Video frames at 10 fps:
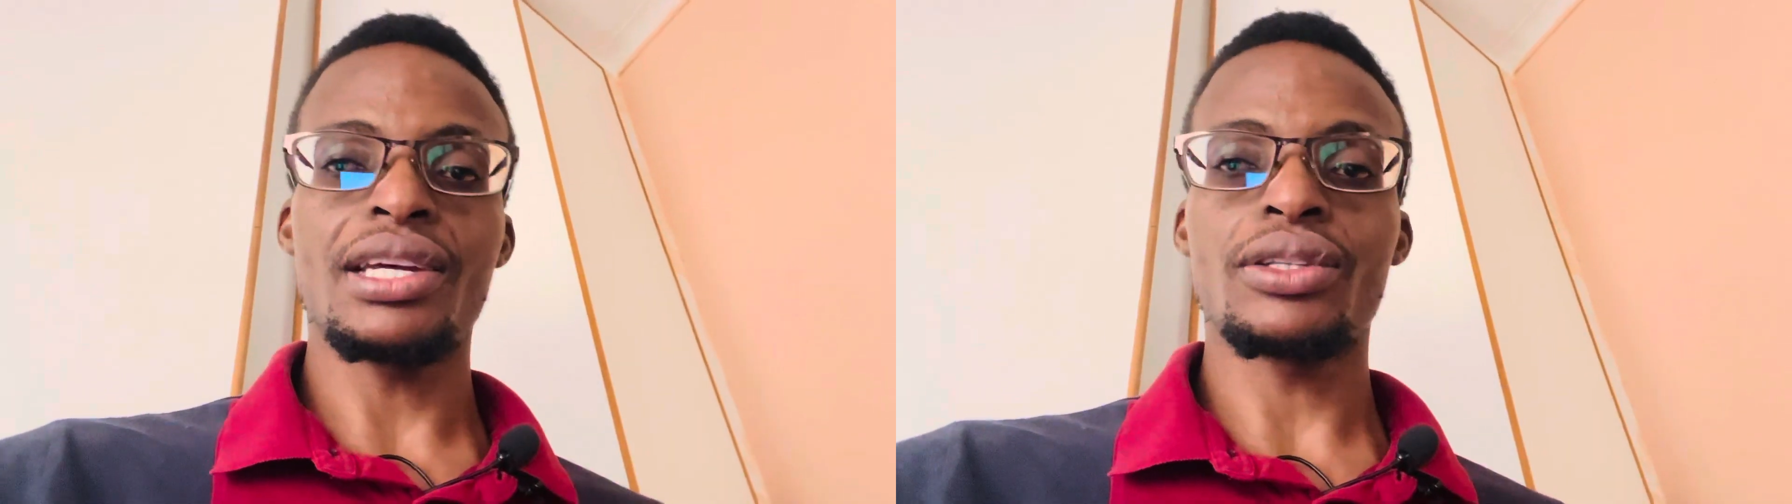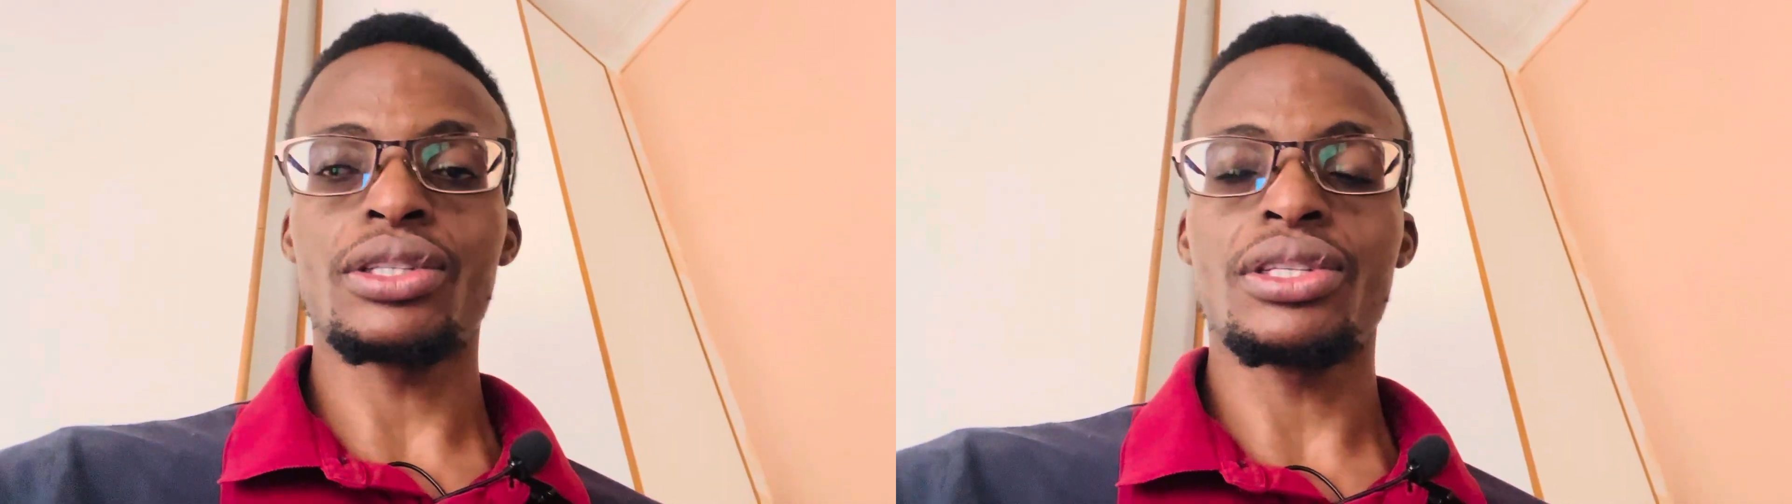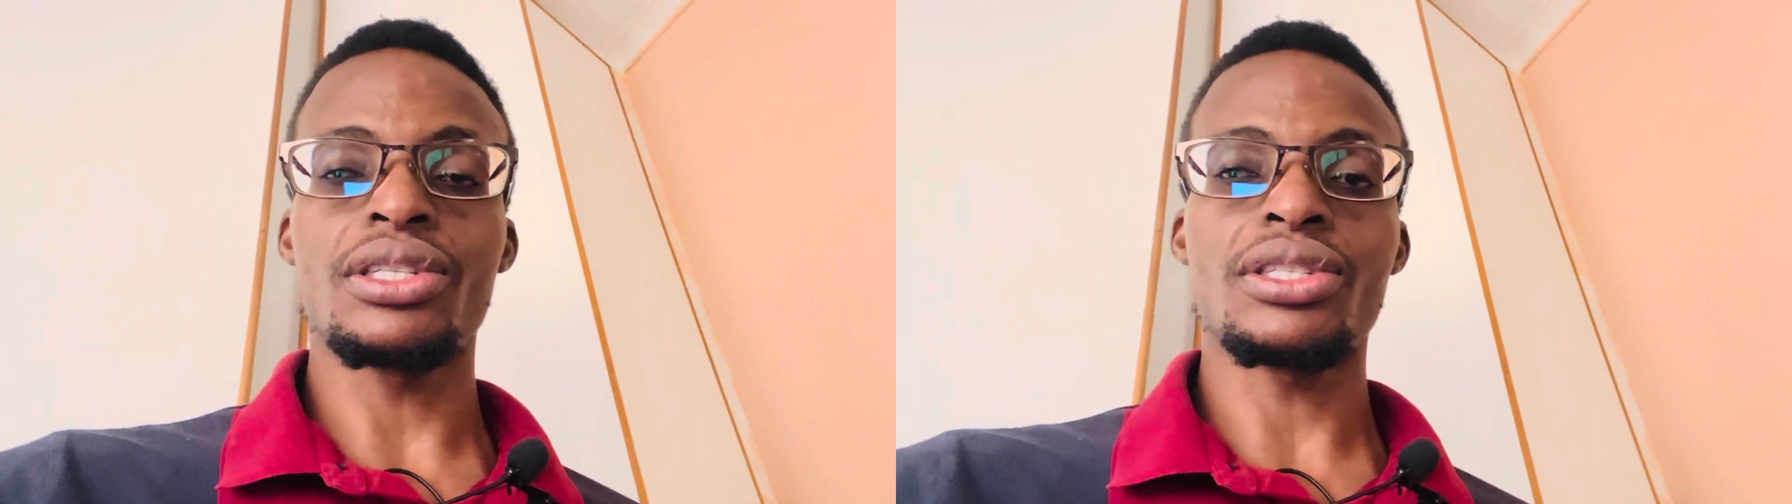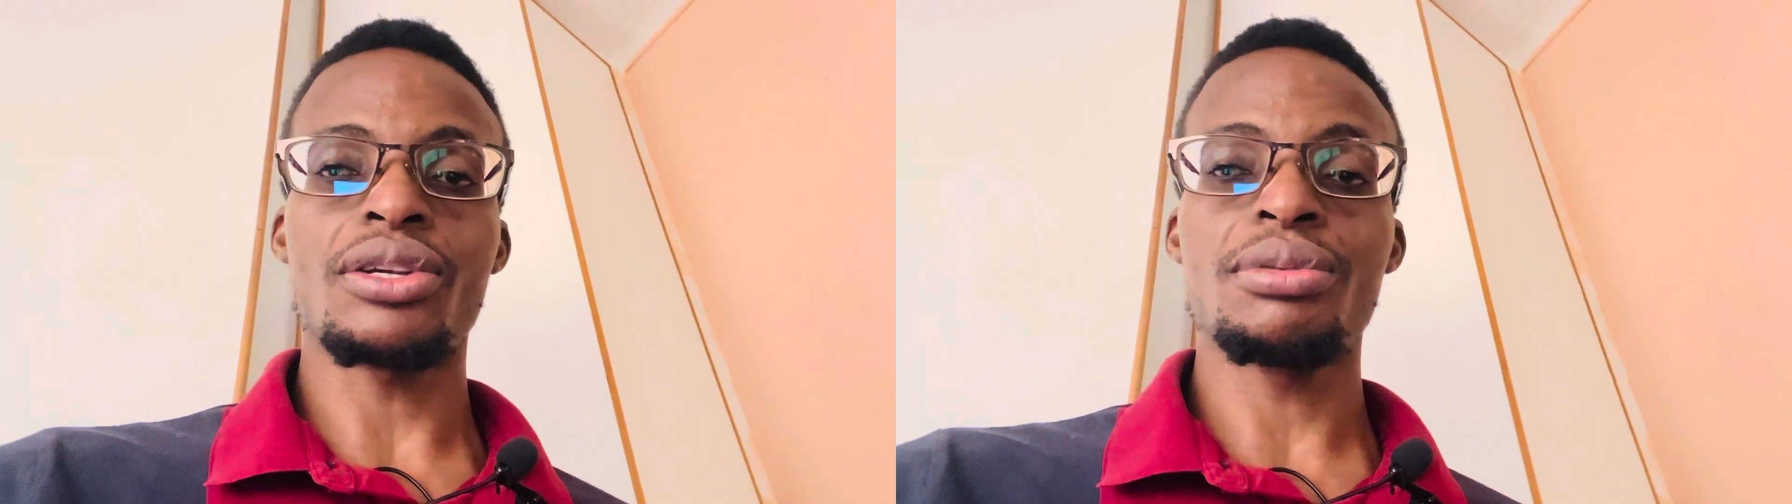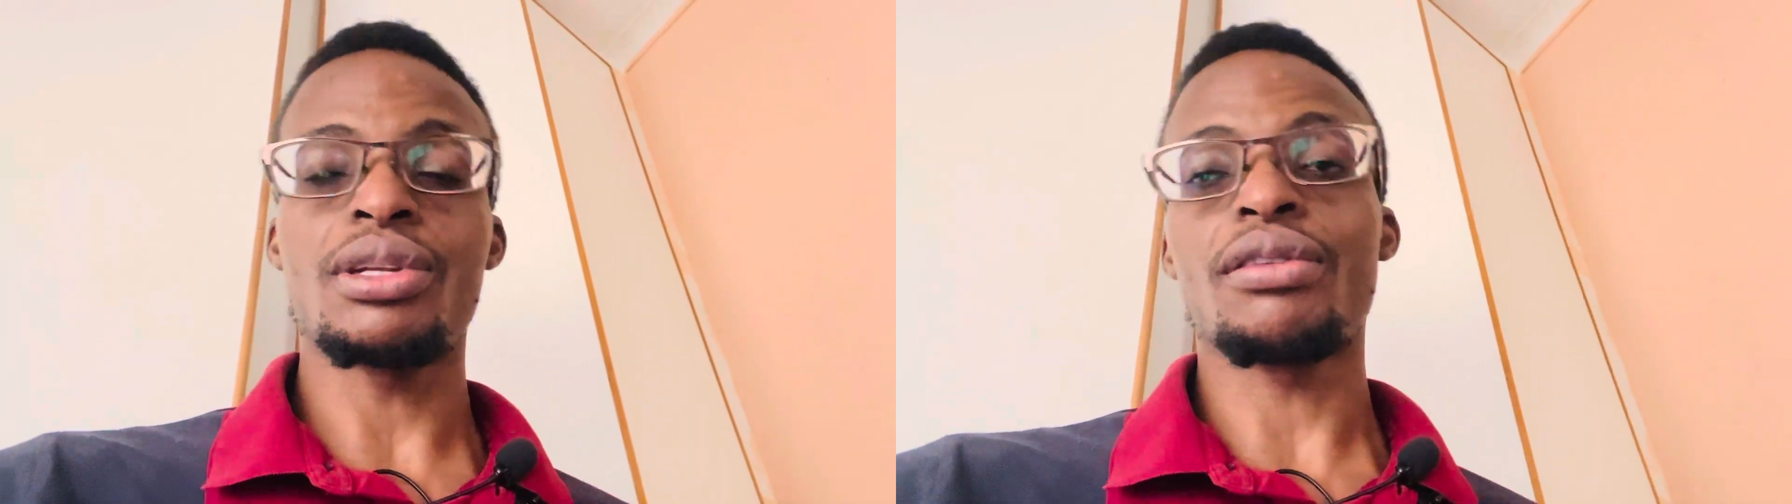in the
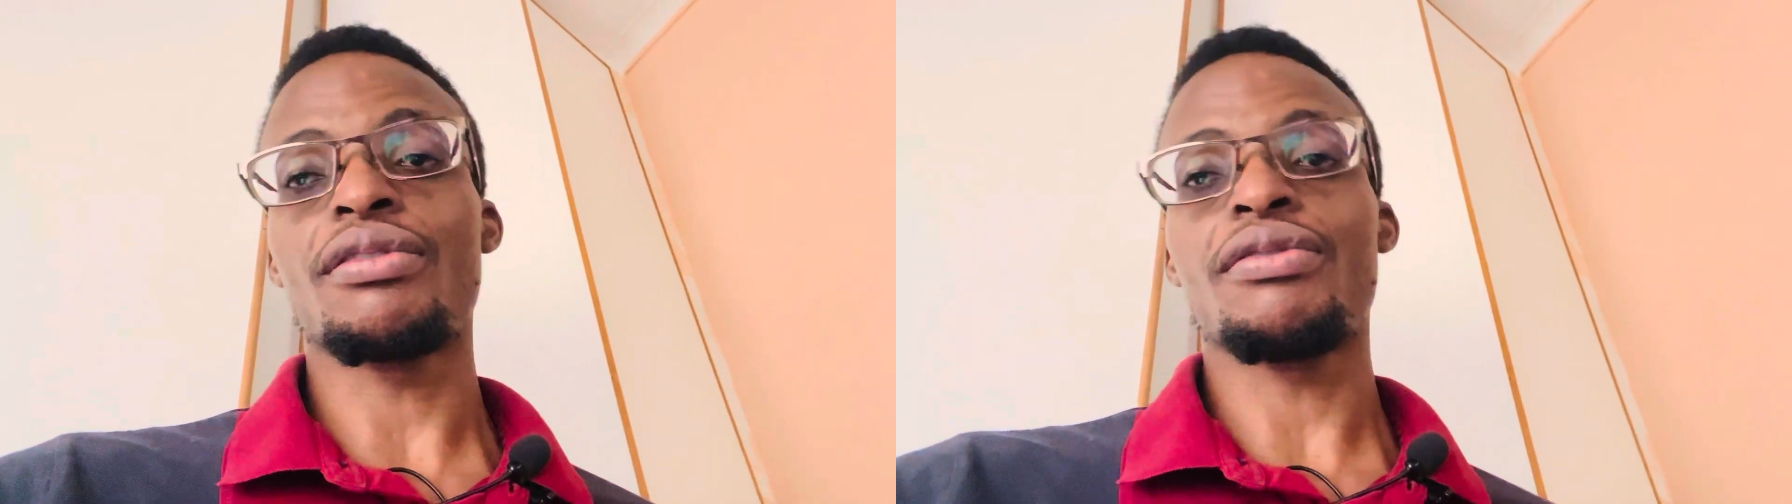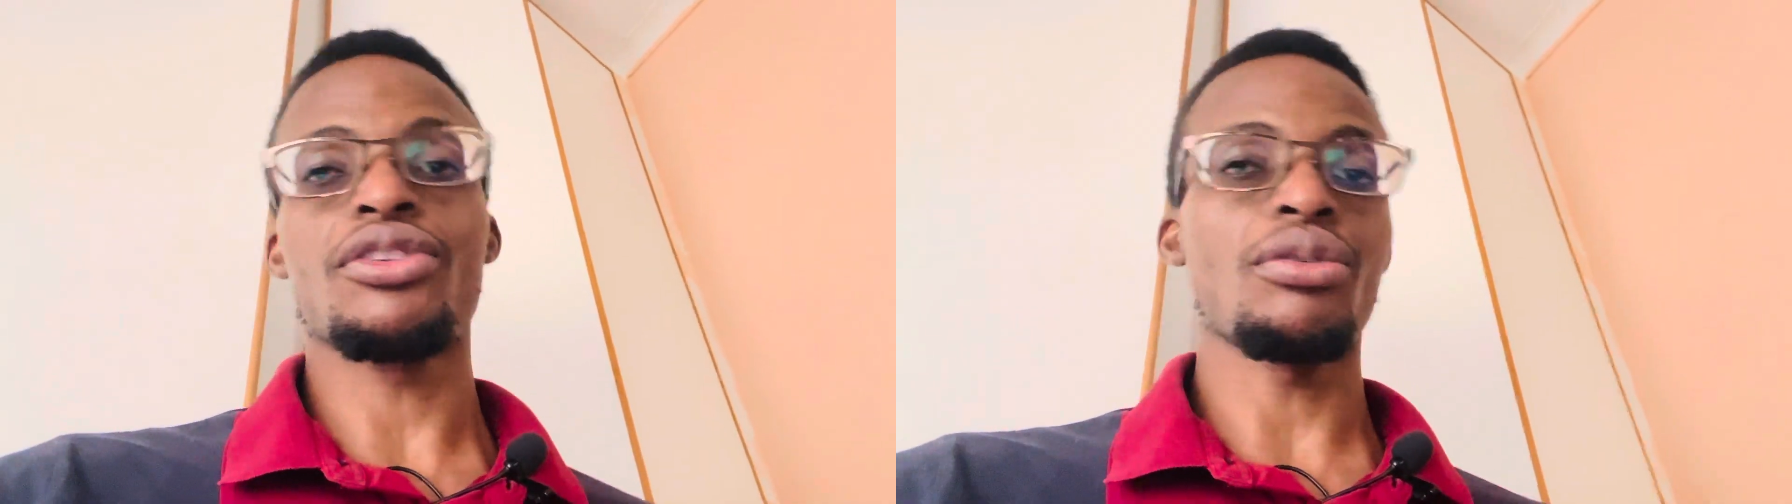description of the video